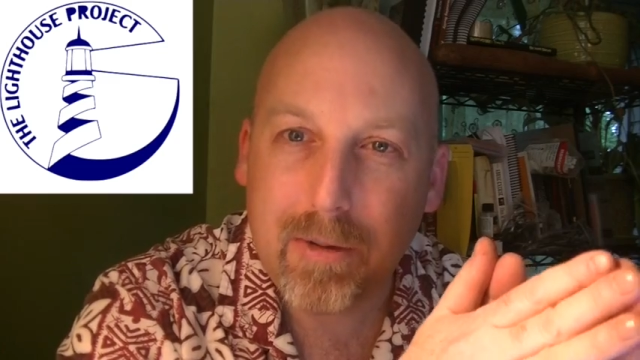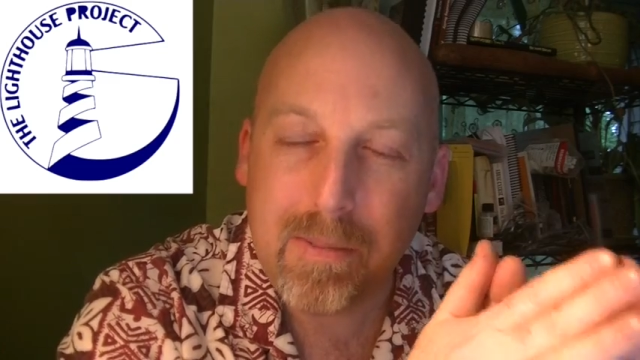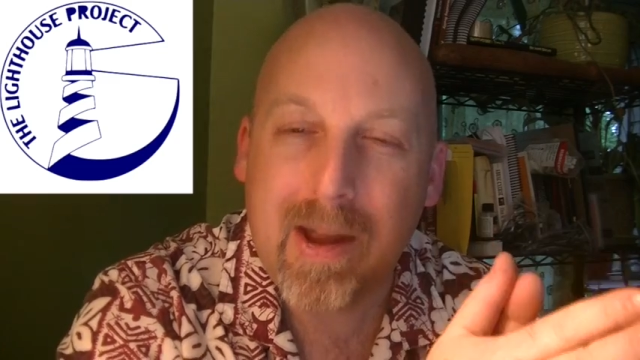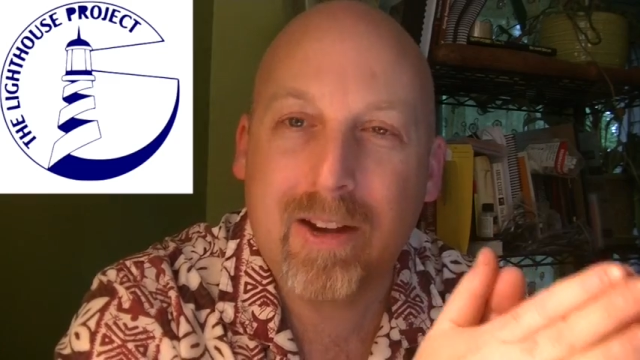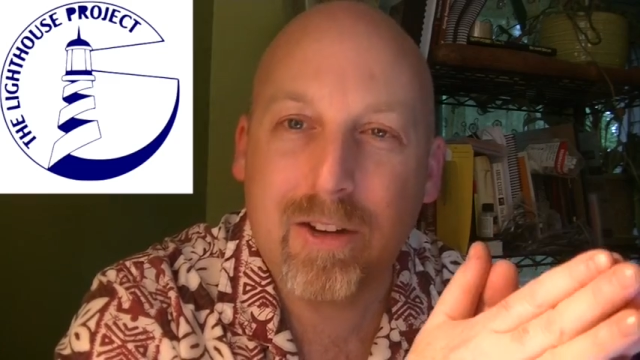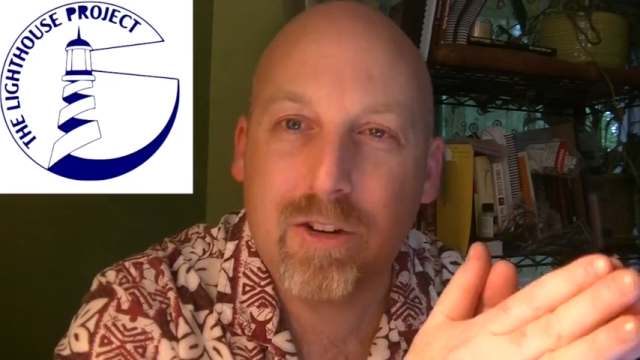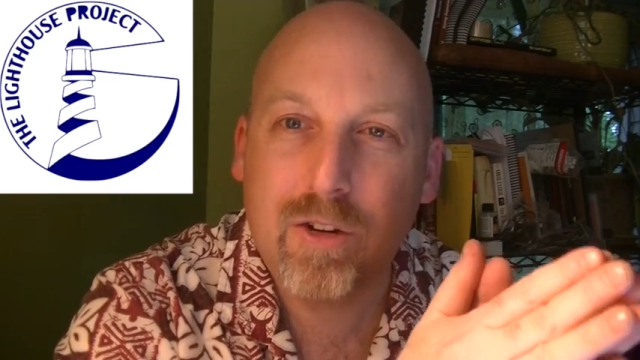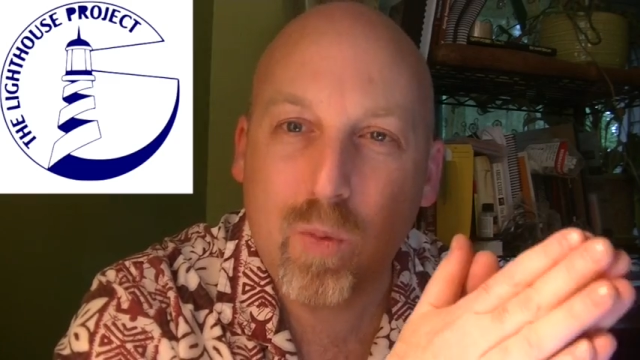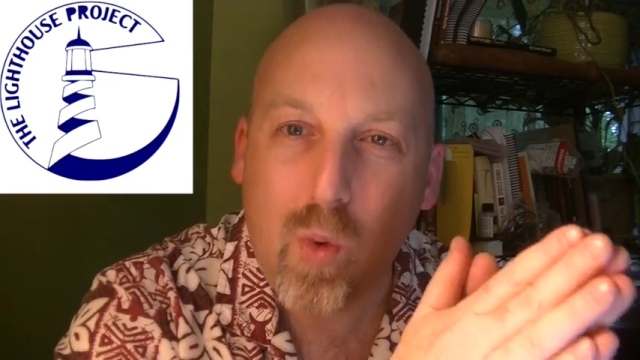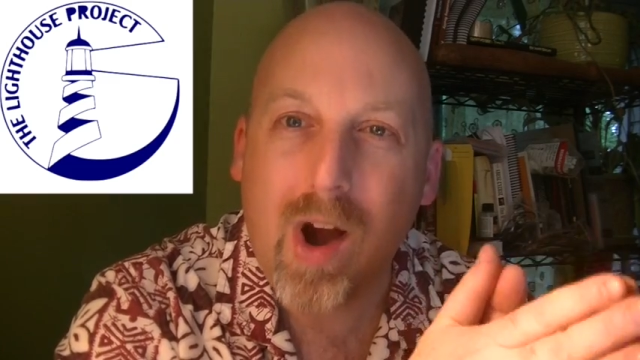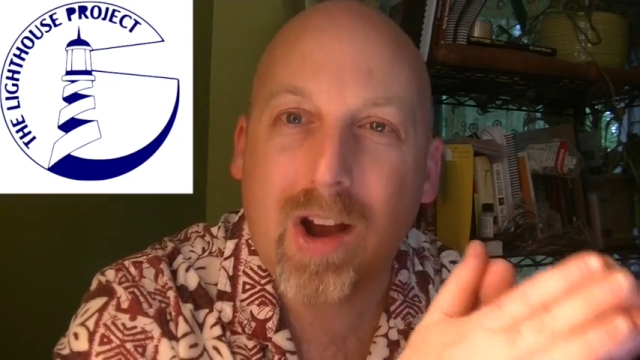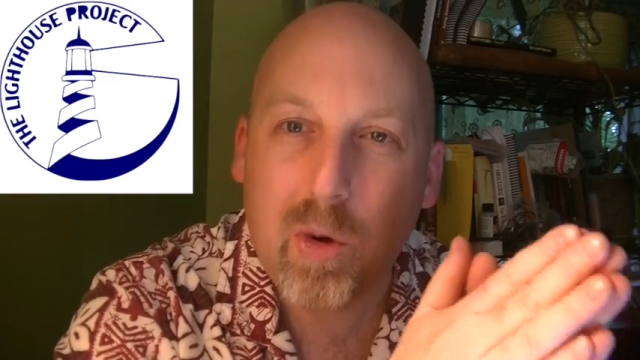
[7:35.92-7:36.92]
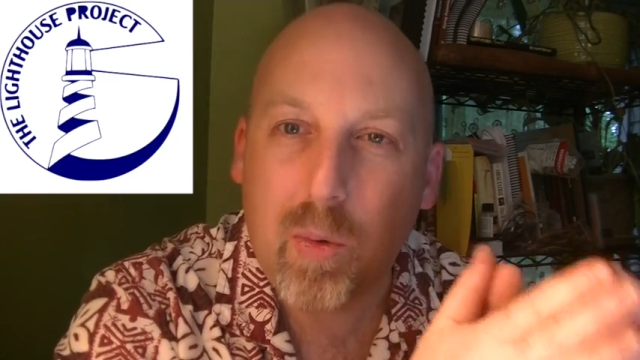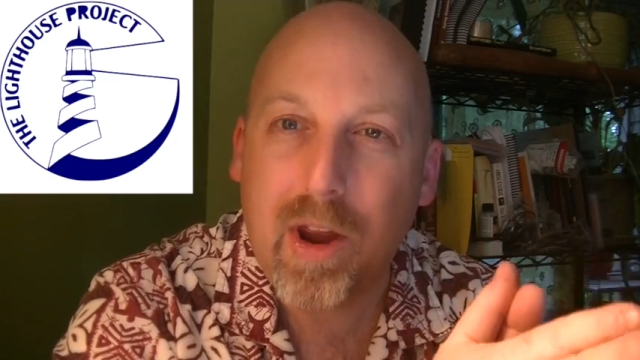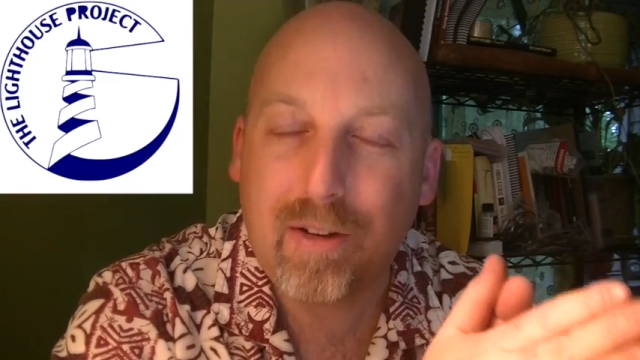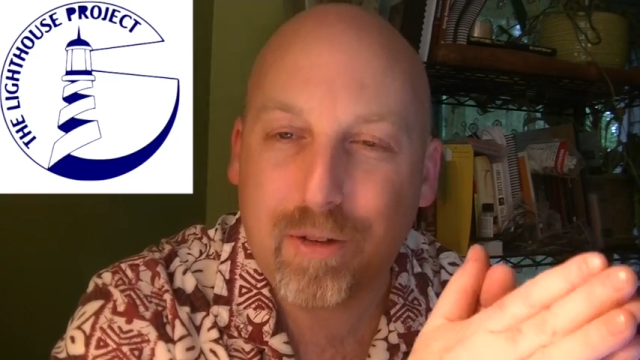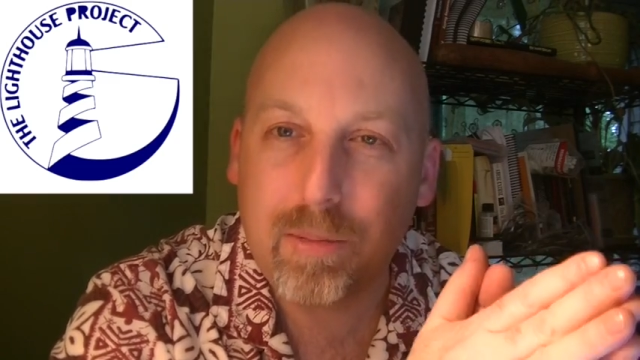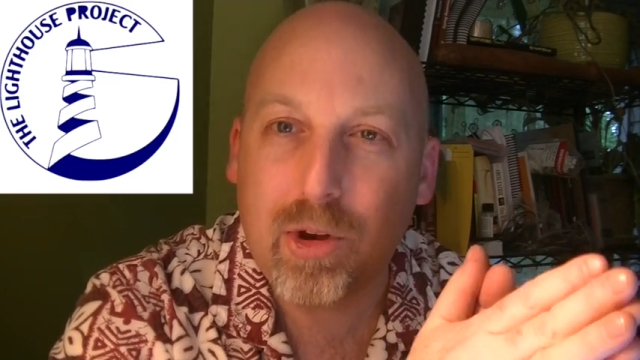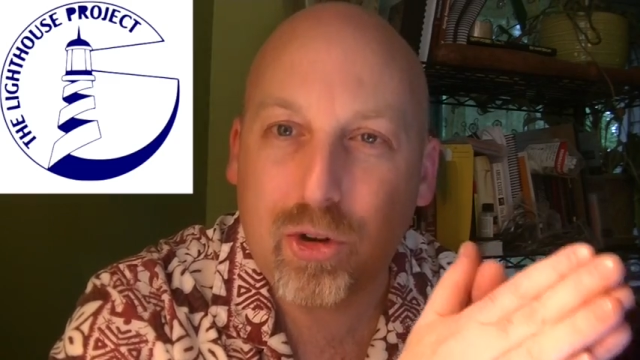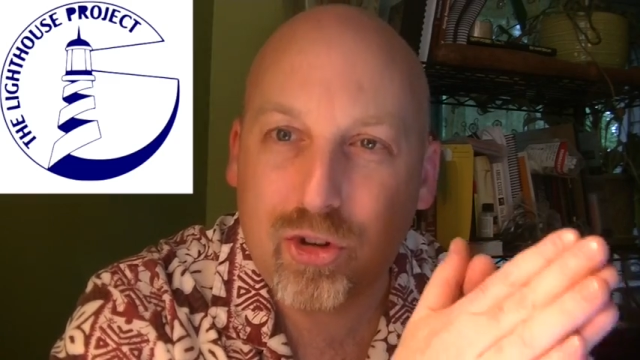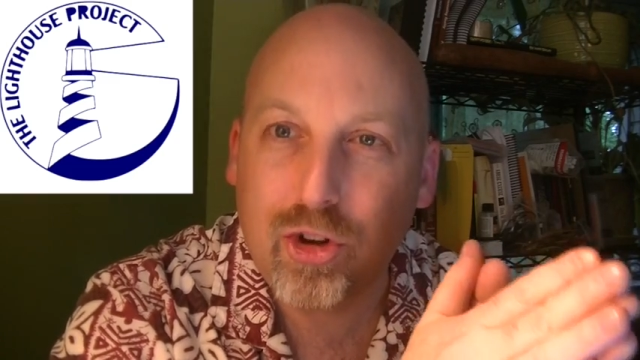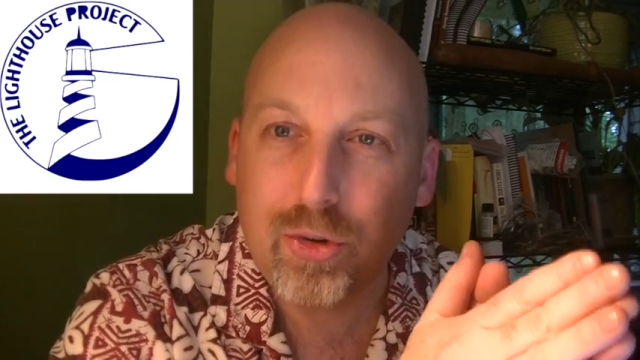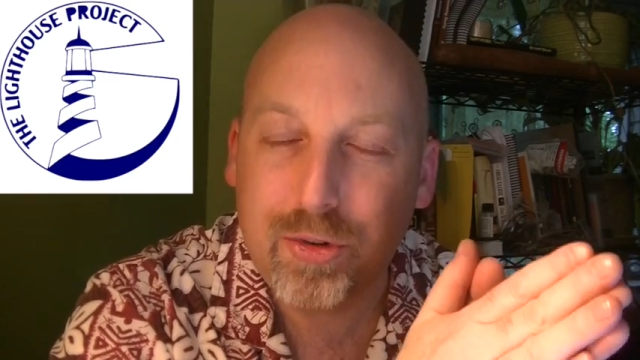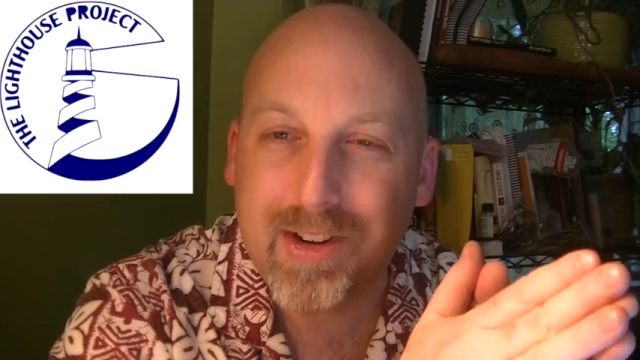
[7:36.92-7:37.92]
men to walk away from their
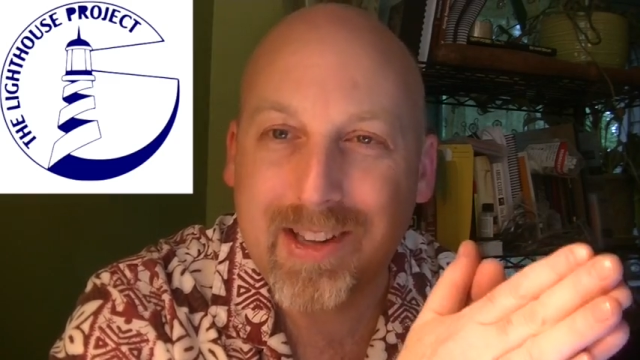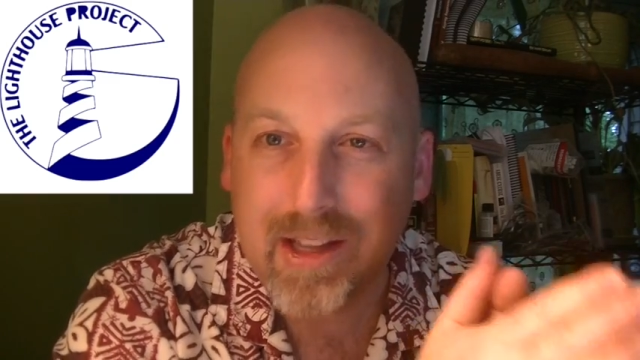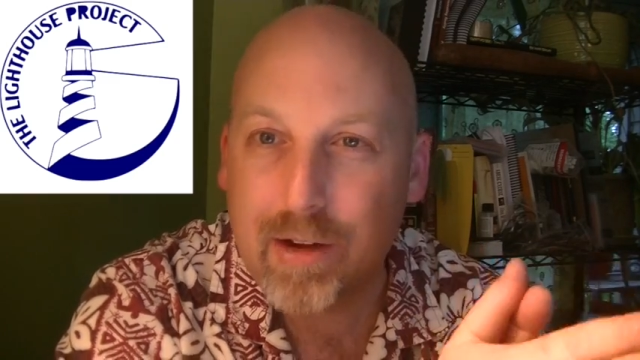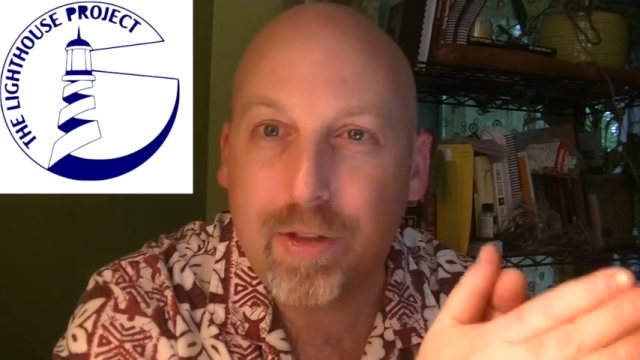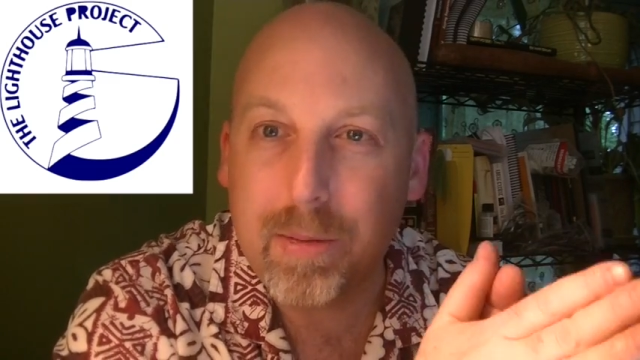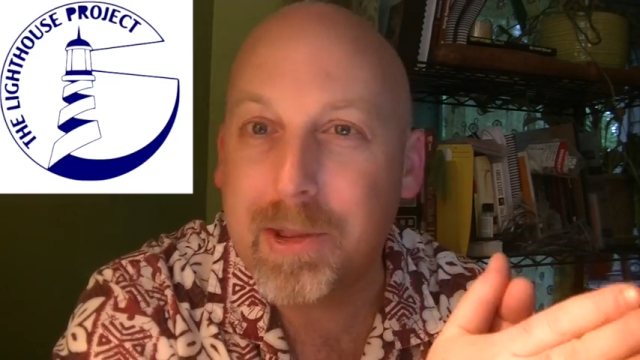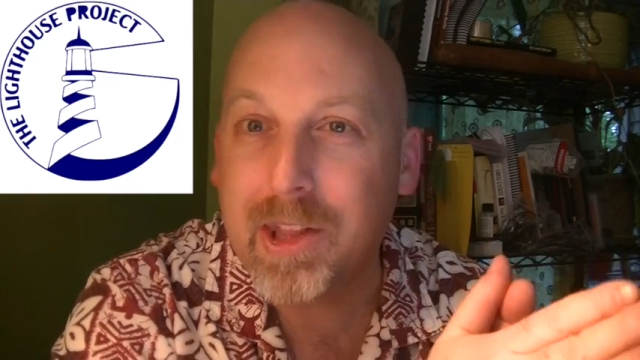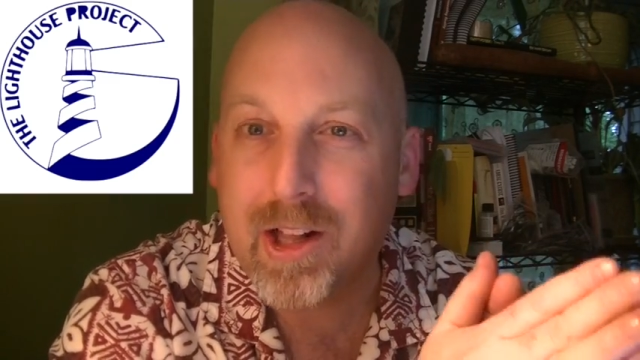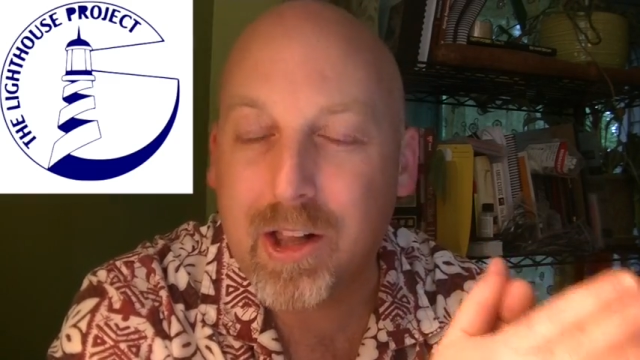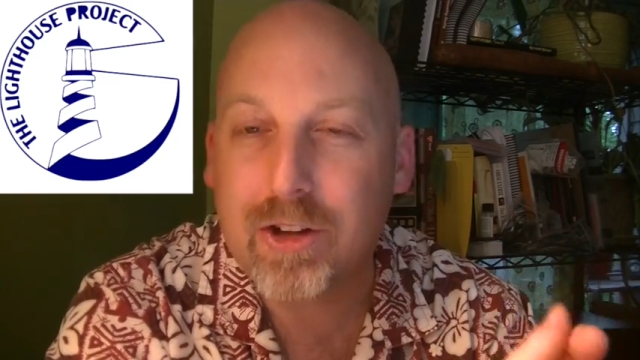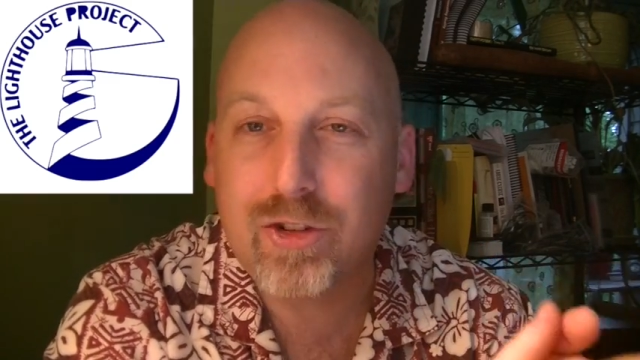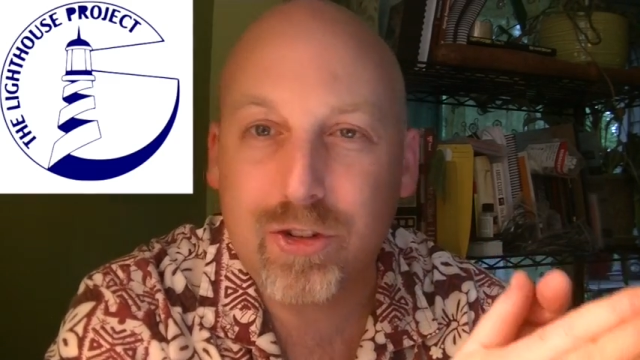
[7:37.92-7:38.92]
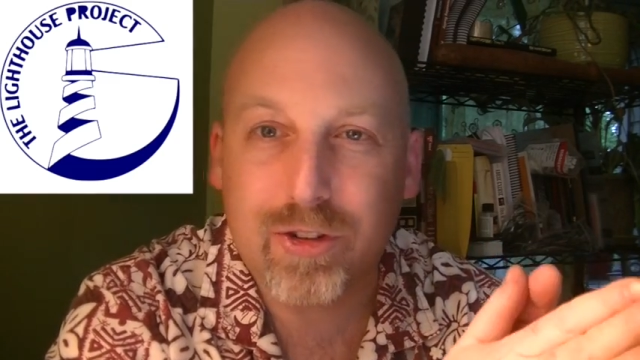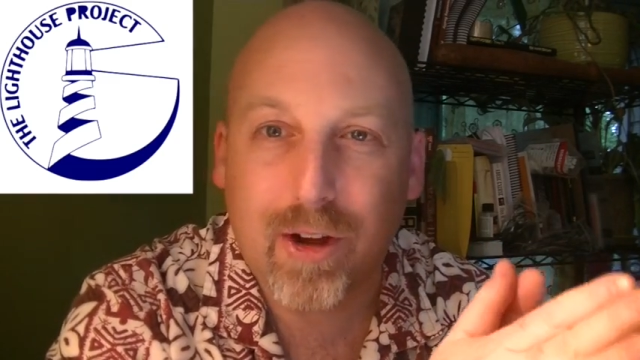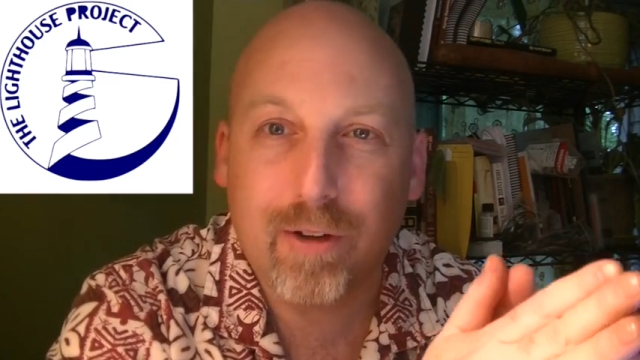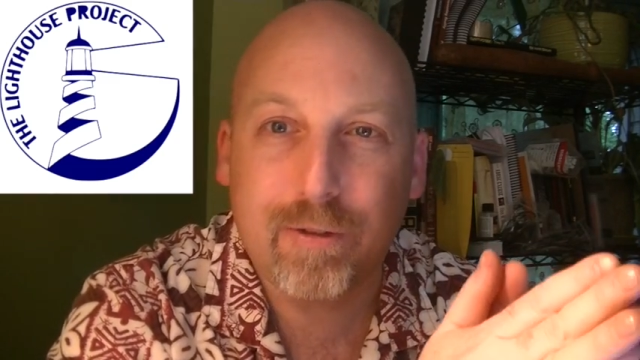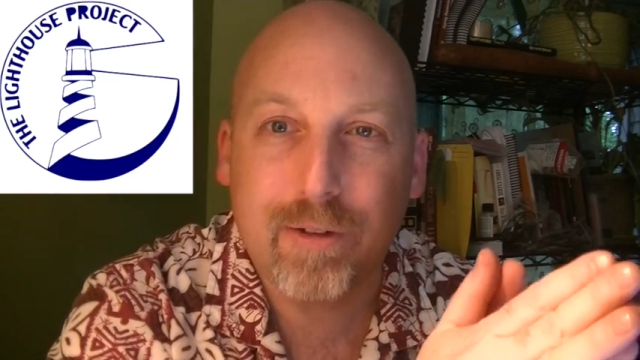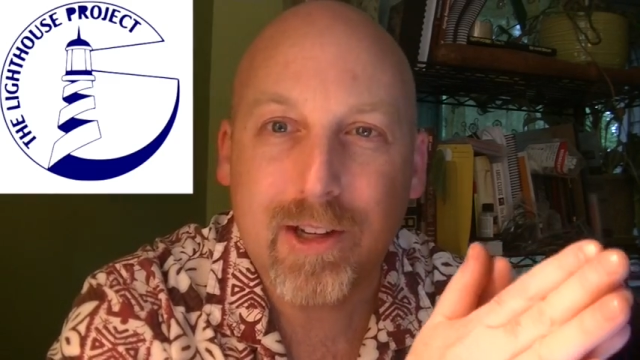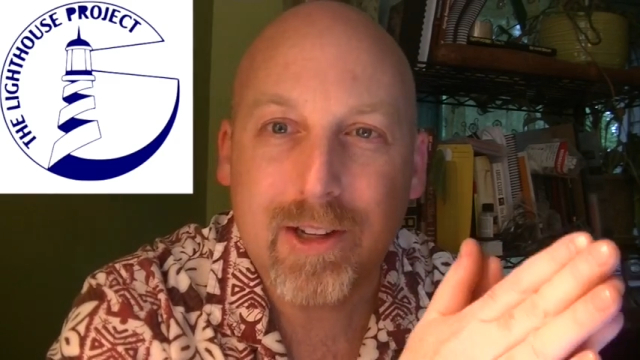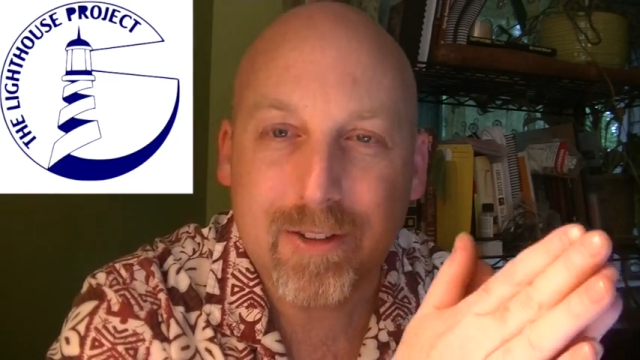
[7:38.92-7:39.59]
children and leave them in the clutches of